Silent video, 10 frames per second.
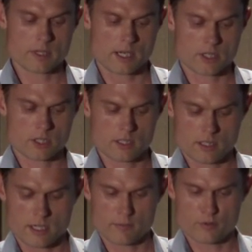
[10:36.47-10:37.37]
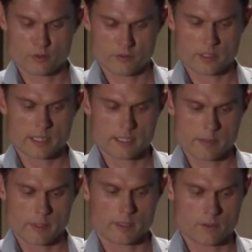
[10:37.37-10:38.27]
reduction and improved
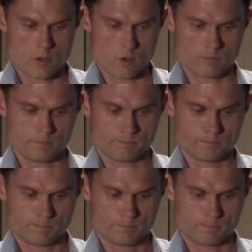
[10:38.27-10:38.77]
glycemic control.